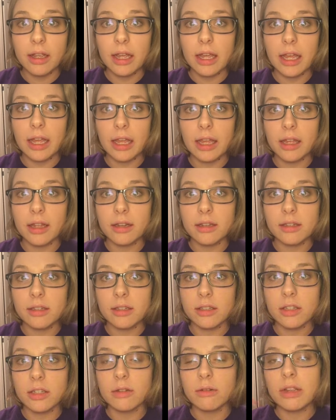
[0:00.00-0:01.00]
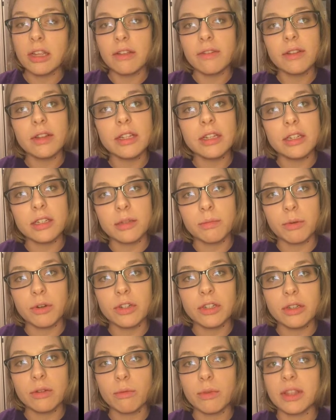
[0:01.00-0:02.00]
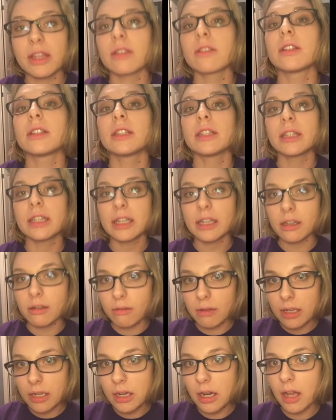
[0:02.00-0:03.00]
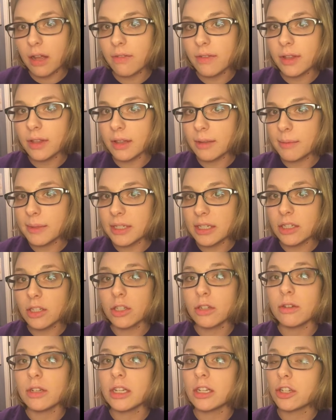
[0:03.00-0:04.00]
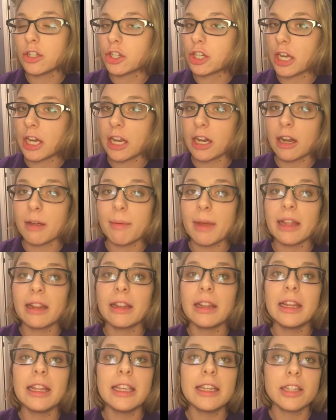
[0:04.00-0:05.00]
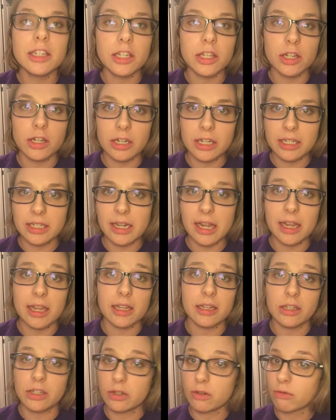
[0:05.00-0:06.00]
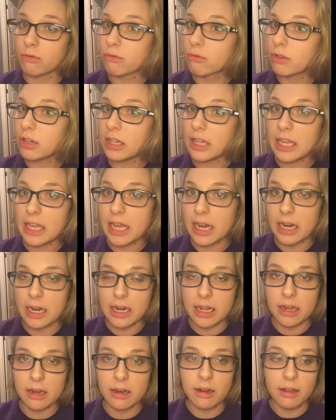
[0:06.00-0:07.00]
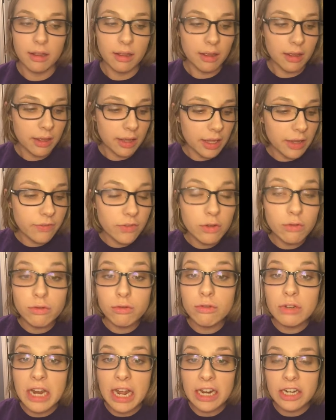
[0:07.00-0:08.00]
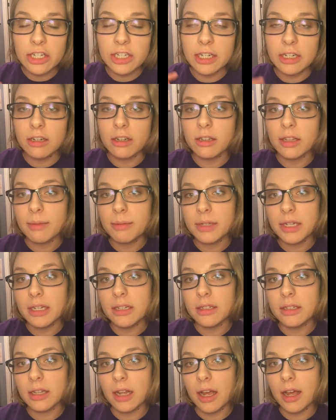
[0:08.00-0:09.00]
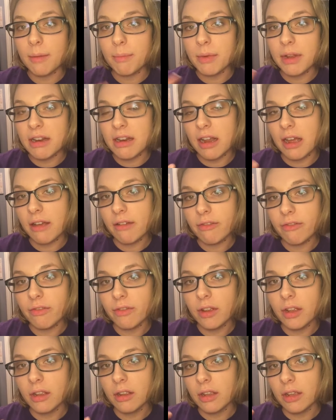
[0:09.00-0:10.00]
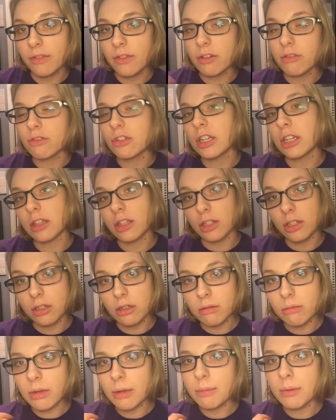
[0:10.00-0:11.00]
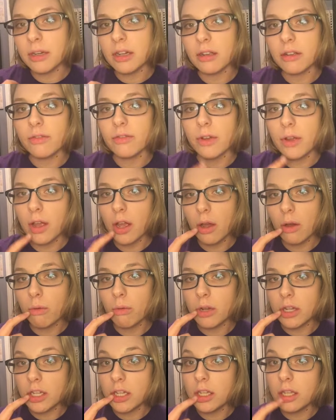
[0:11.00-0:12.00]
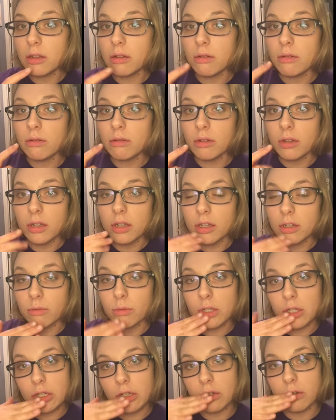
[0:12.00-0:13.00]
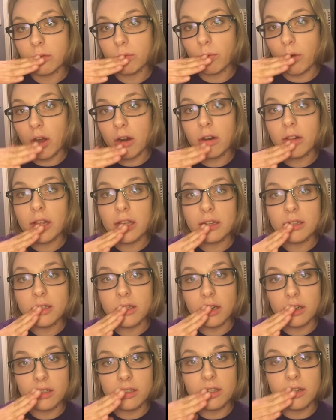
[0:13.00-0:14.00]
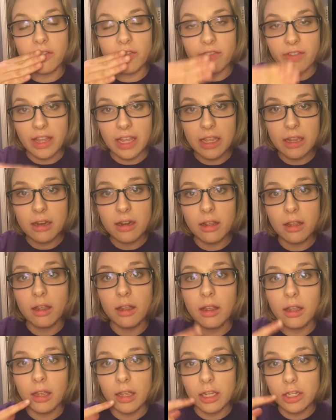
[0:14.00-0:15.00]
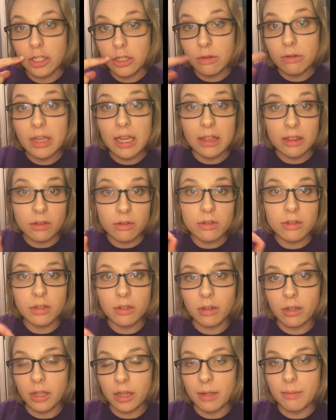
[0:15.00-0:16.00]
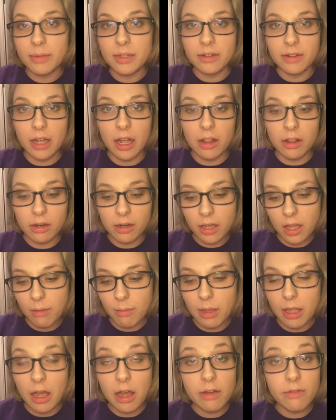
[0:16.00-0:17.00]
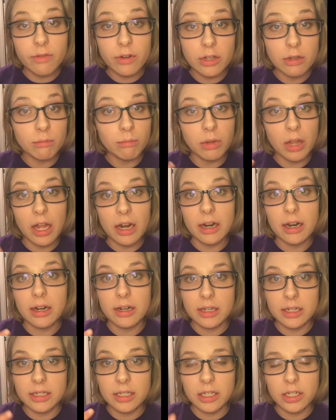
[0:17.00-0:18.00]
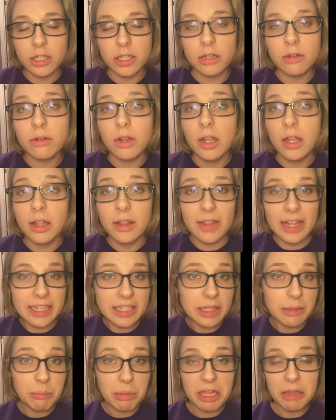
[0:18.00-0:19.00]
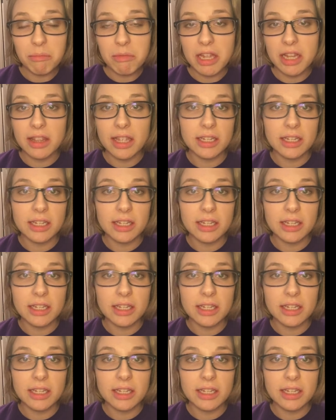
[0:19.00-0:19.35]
And to evenly disperse it without the liquid of the LipSense, you need to shake it up at least 30 seconds to really get it in. If you do not shake your LipSense up enough, if you don't shake the tube up enough, when your waterline starts to fade and you get those little clumps of color coming off when you blot it on a tissue, that's the pigment.